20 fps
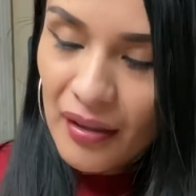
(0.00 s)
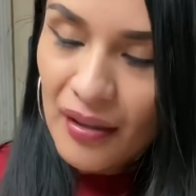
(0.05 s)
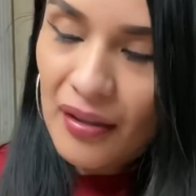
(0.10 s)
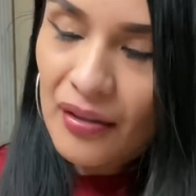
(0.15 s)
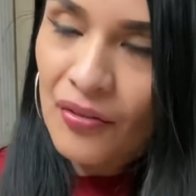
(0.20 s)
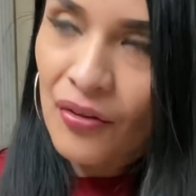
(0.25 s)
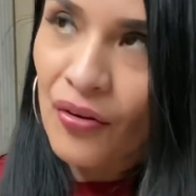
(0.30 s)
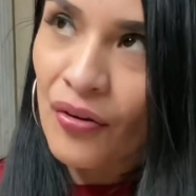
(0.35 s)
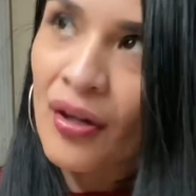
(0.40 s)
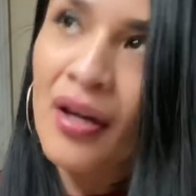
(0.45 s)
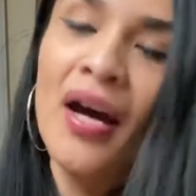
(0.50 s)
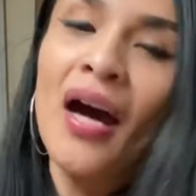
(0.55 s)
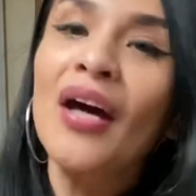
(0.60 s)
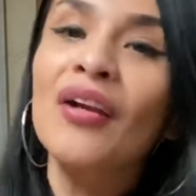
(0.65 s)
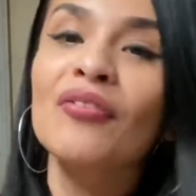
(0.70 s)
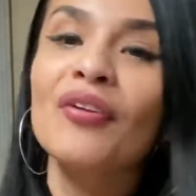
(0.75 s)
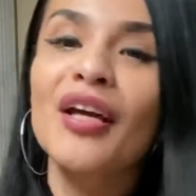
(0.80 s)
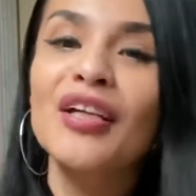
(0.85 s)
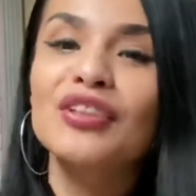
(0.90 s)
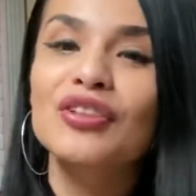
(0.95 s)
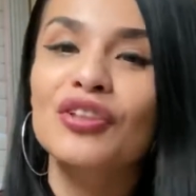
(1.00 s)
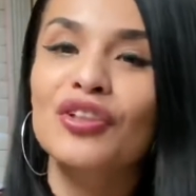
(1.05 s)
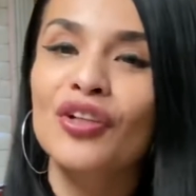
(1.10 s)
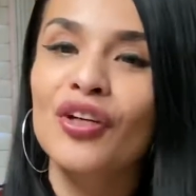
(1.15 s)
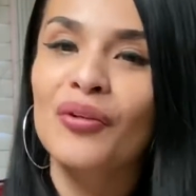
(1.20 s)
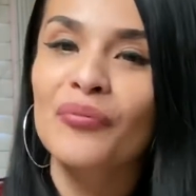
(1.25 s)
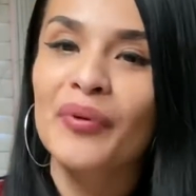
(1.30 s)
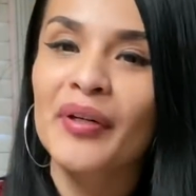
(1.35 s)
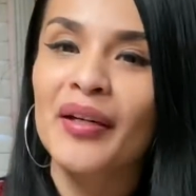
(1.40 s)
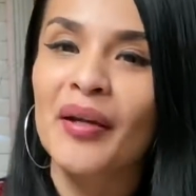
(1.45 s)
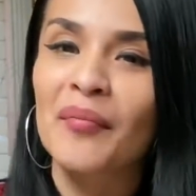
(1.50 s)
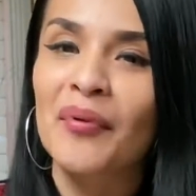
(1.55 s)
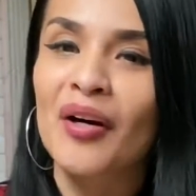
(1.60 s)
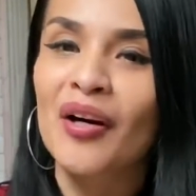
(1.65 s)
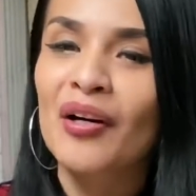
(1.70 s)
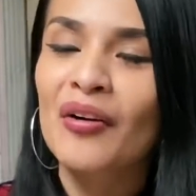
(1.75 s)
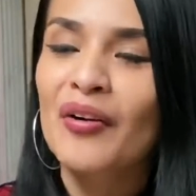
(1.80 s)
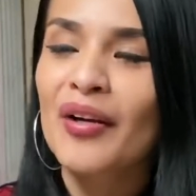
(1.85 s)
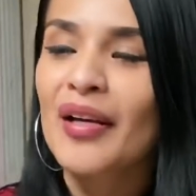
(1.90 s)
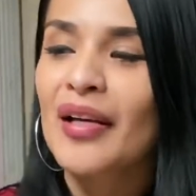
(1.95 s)
No, I don't like to cook when I'm
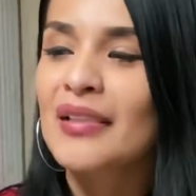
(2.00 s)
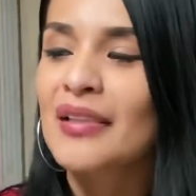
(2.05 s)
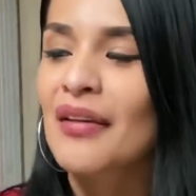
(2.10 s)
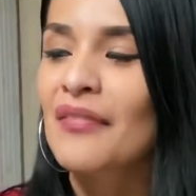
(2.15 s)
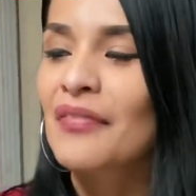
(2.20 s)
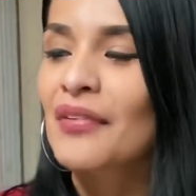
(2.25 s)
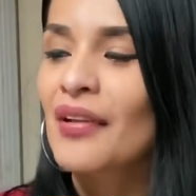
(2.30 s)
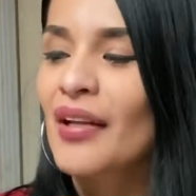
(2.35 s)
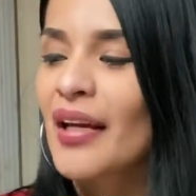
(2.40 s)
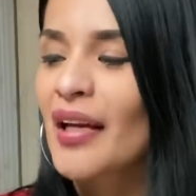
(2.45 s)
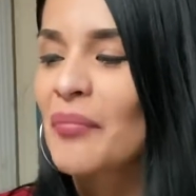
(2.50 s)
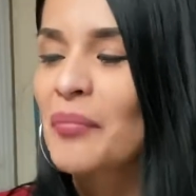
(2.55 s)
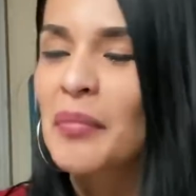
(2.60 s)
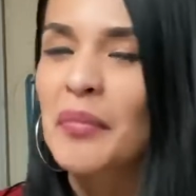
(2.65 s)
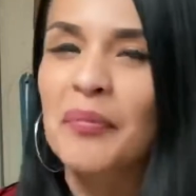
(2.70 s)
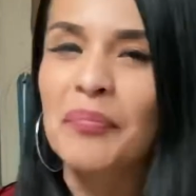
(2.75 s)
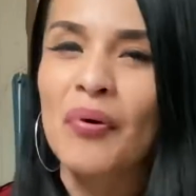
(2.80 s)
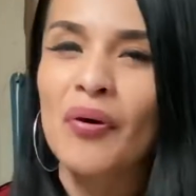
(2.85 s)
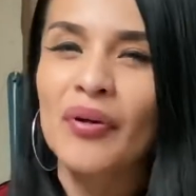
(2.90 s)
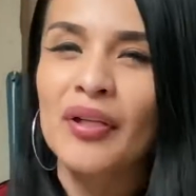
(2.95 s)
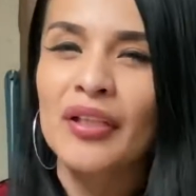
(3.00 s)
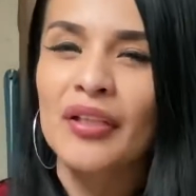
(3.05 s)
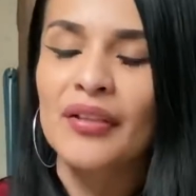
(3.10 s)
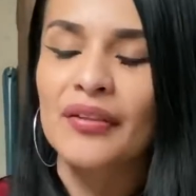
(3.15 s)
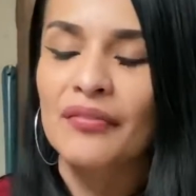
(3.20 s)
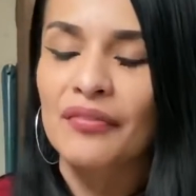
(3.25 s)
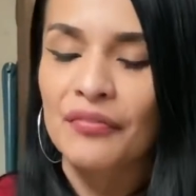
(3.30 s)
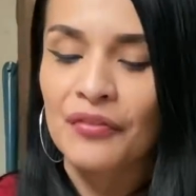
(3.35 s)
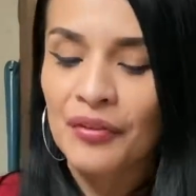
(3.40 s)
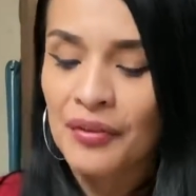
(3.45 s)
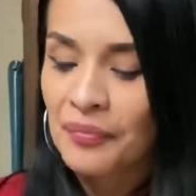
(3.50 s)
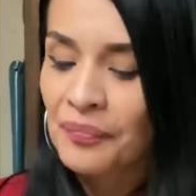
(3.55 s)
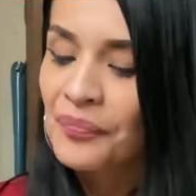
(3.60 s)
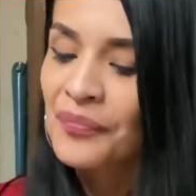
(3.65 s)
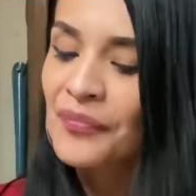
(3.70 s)
hungry because I feel like I'm gonna be poking at the food.